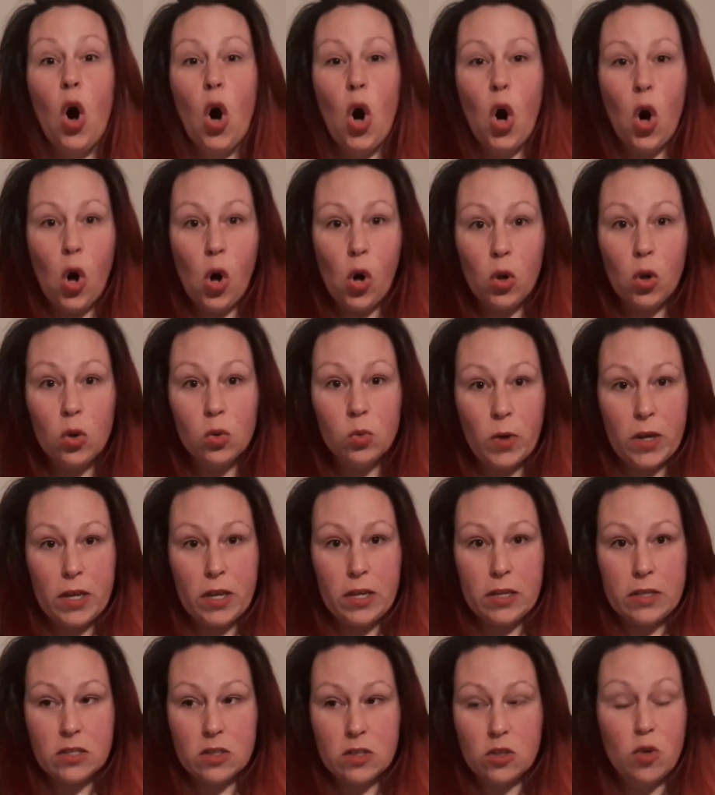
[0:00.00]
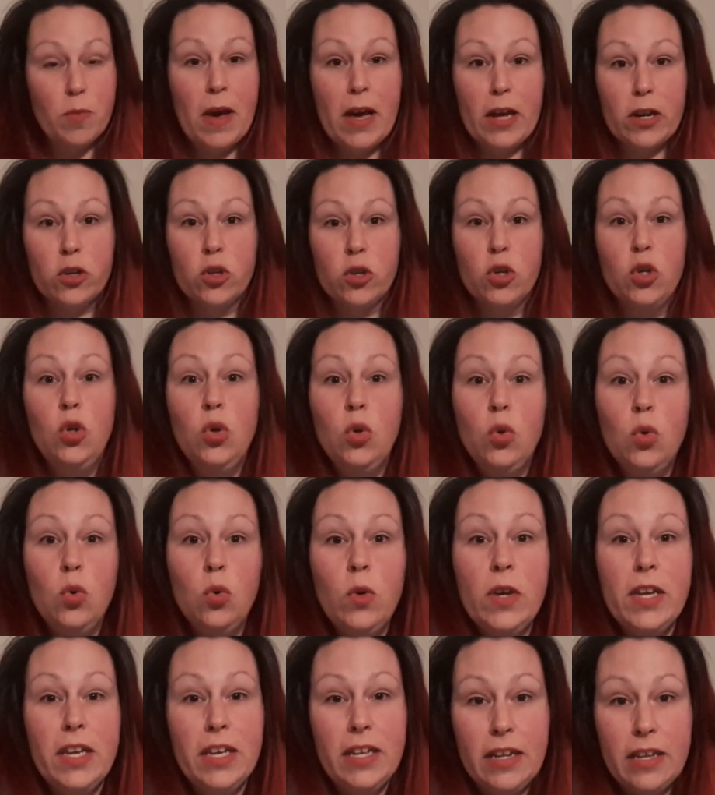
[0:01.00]
Always, no matter
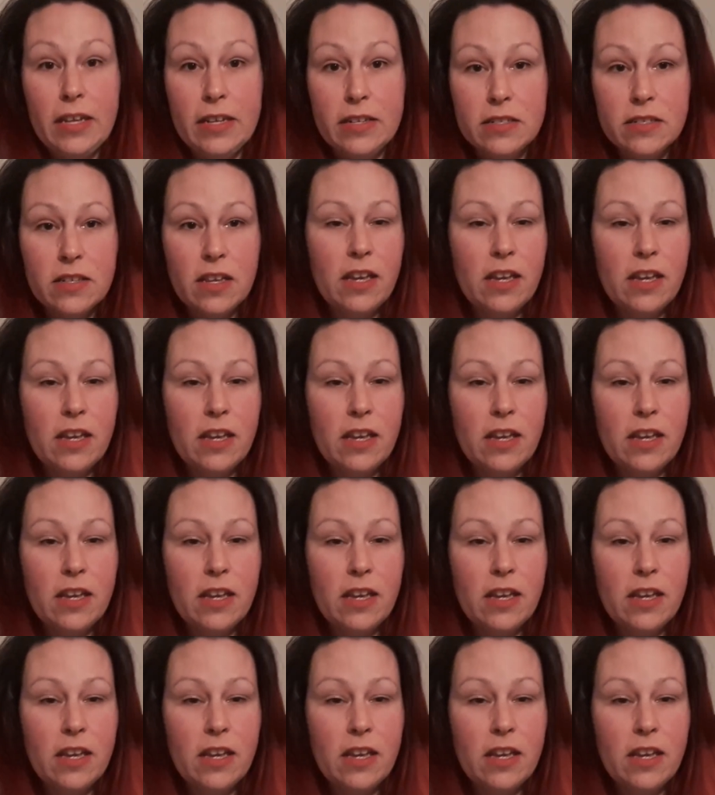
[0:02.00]
who it is.